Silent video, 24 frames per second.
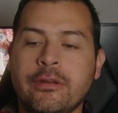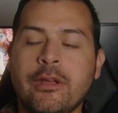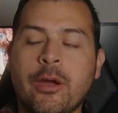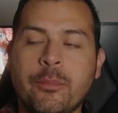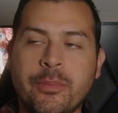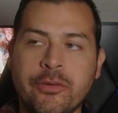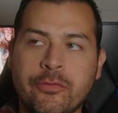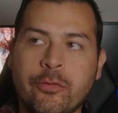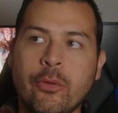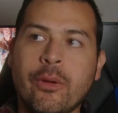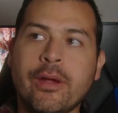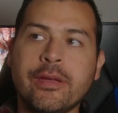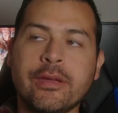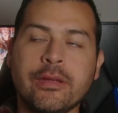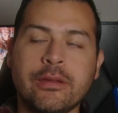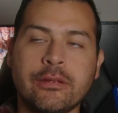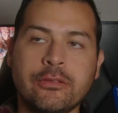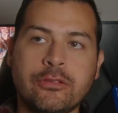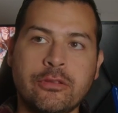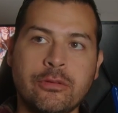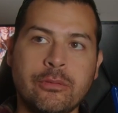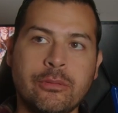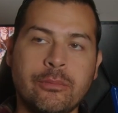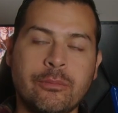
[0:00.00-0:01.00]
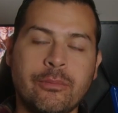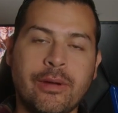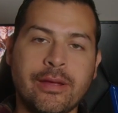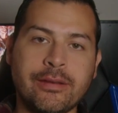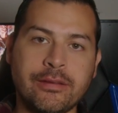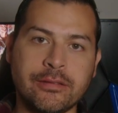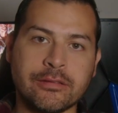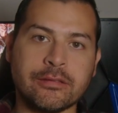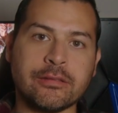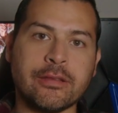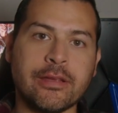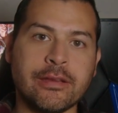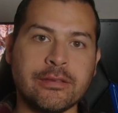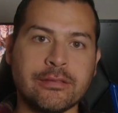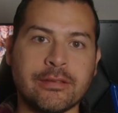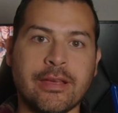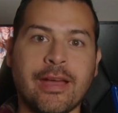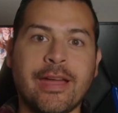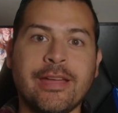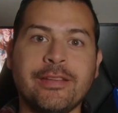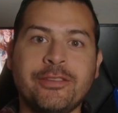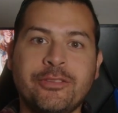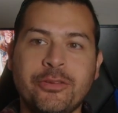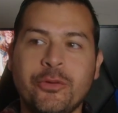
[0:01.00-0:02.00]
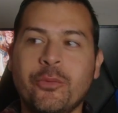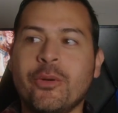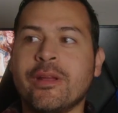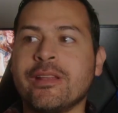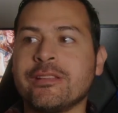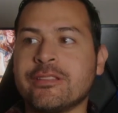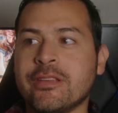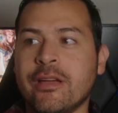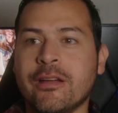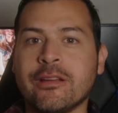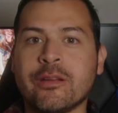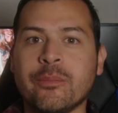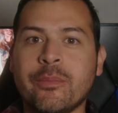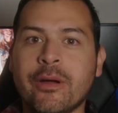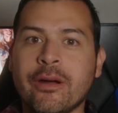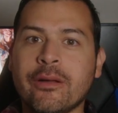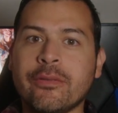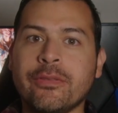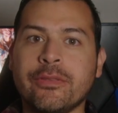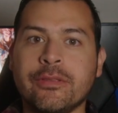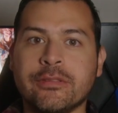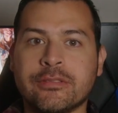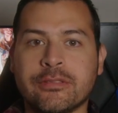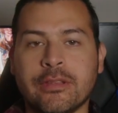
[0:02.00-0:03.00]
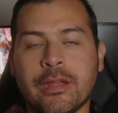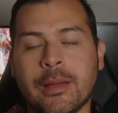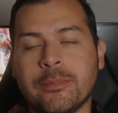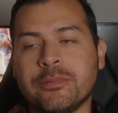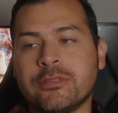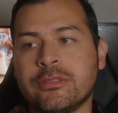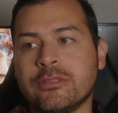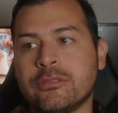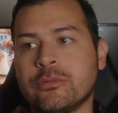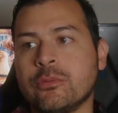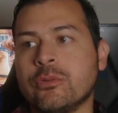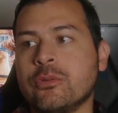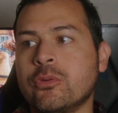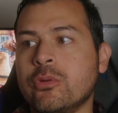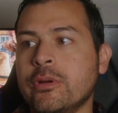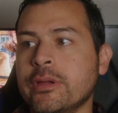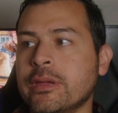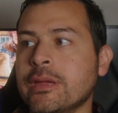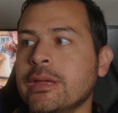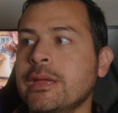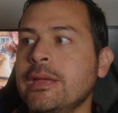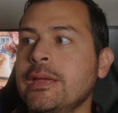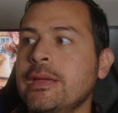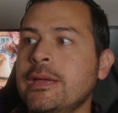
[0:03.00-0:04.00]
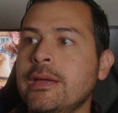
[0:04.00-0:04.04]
Now, before I get into my dislikes, I do want to talk about the synopsis real quick.